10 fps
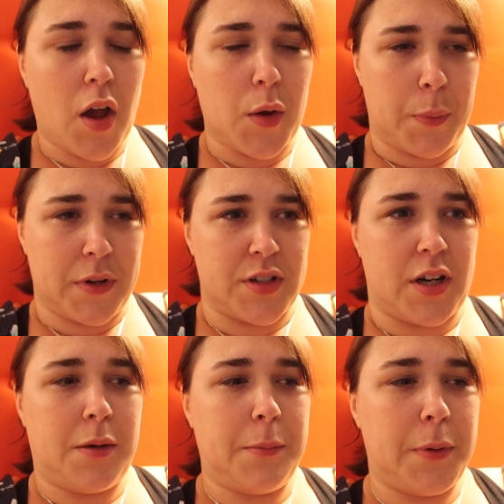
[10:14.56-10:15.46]
opened
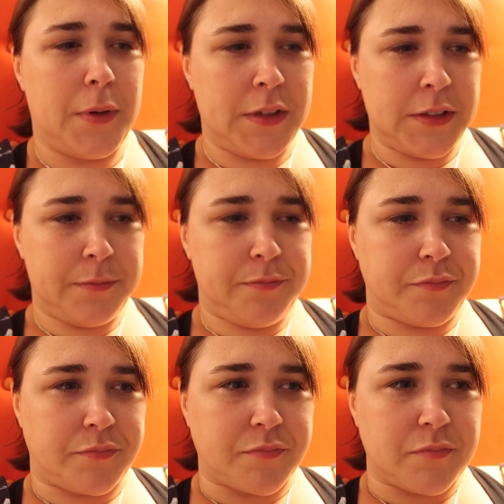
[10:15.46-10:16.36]
up,
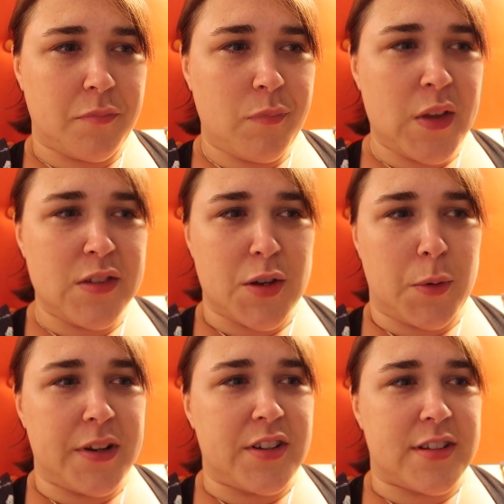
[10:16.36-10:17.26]

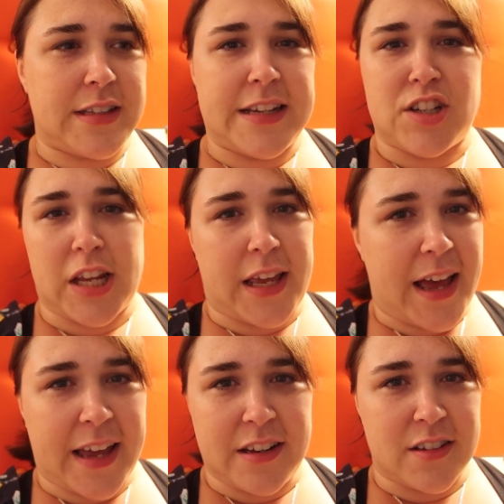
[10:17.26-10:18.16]
so I just literally
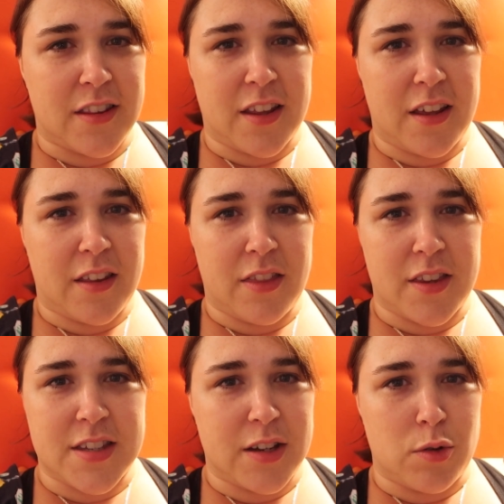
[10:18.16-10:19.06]
caned
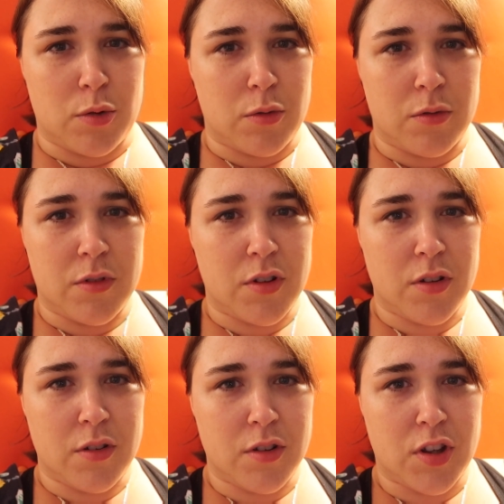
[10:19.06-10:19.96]
the single
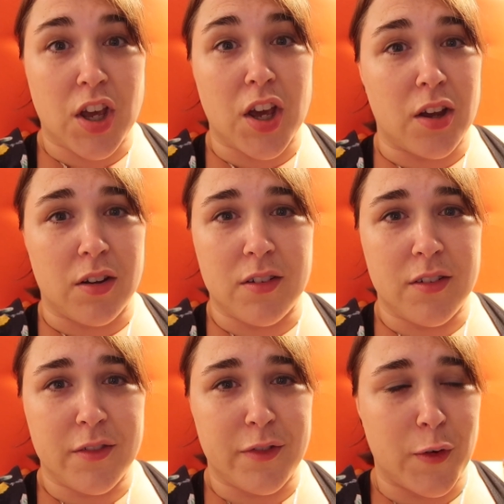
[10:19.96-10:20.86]
queue
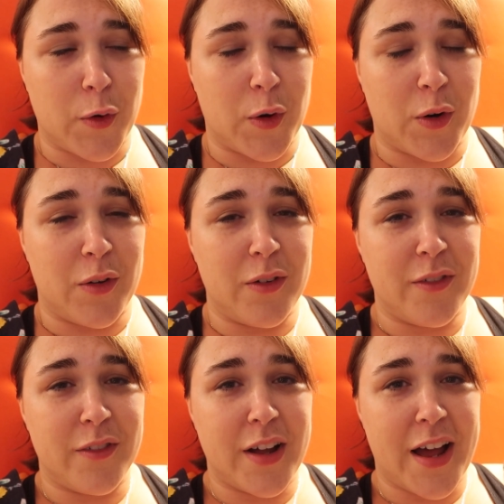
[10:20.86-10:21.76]
for
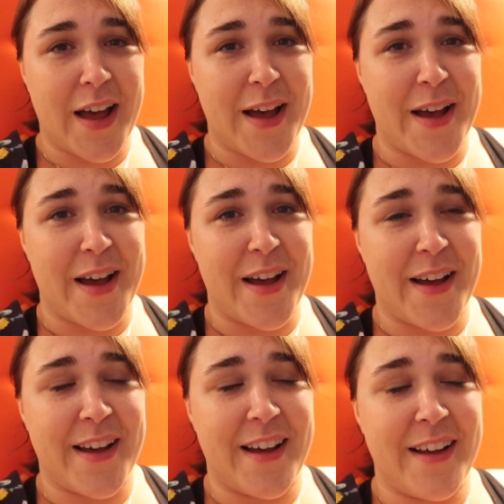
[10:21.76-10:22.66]

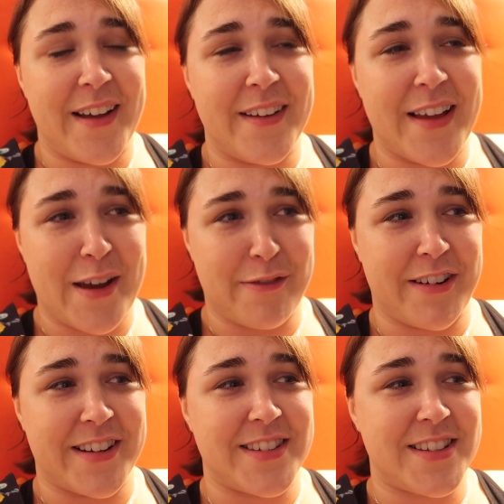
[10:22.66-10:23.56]

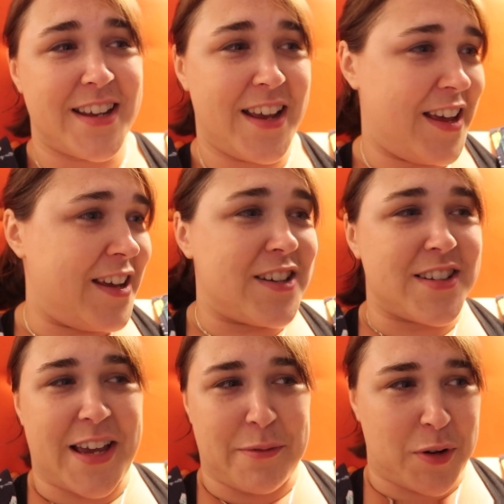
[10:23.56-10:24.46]
Everest.
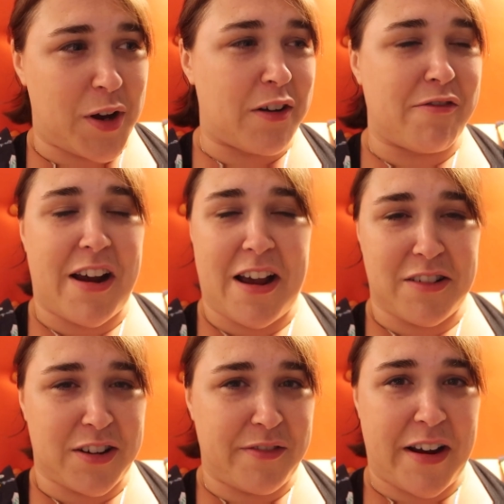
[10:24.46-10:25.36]
Just kept on going
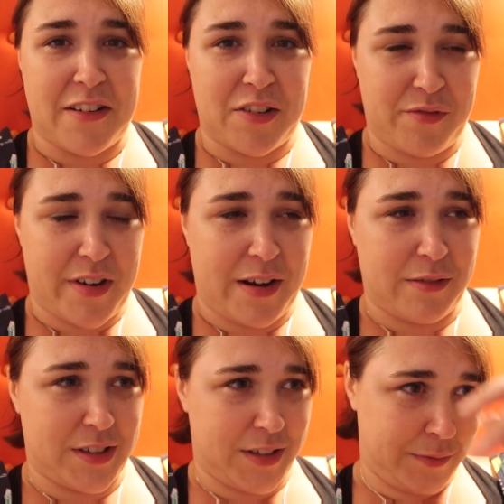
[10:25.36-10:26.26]
round and around and
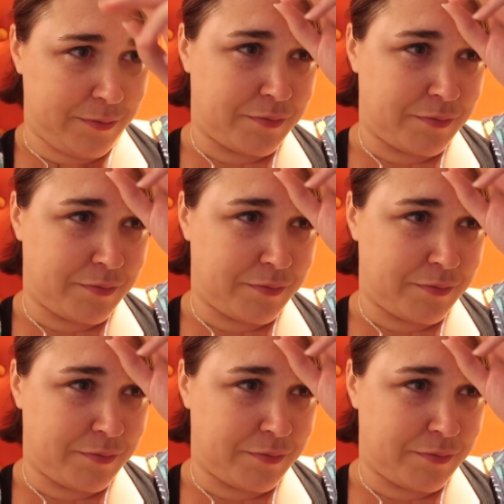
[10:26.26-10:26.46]
round,